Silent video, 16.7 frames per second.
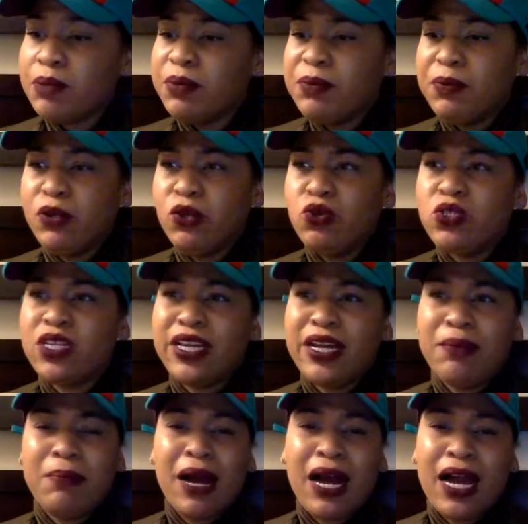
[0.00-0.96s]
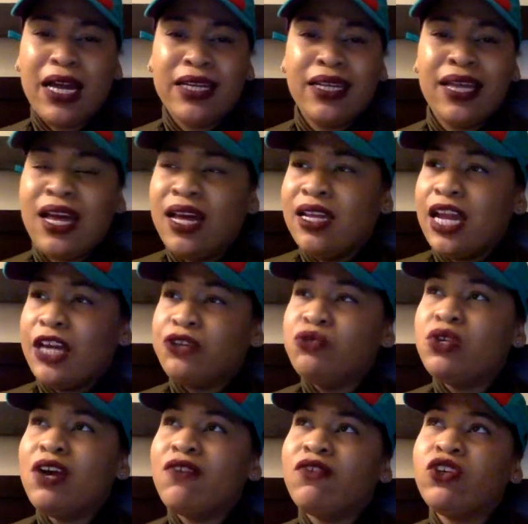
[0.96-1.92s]
people losing their mind. Like,
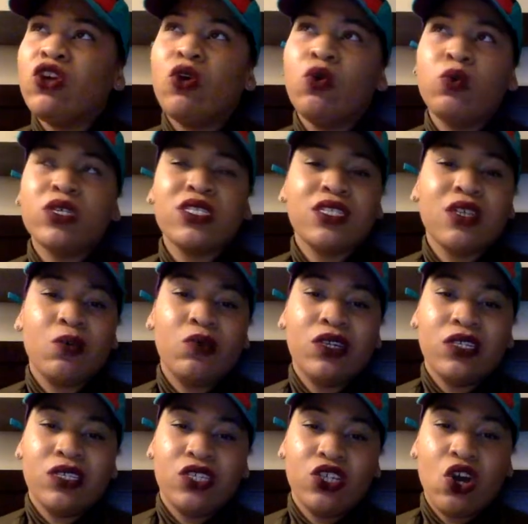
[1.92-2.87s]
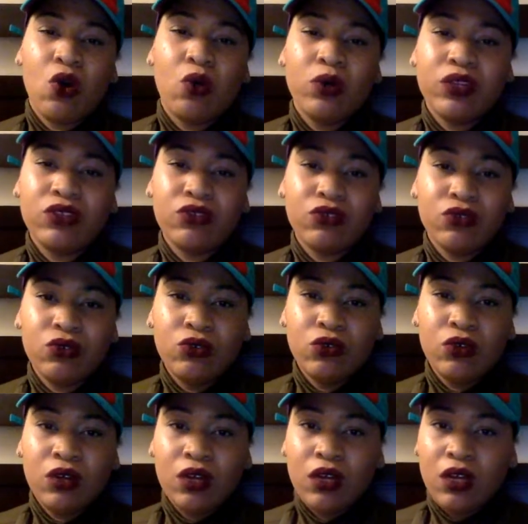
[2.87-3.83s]
you never know what someone is going through.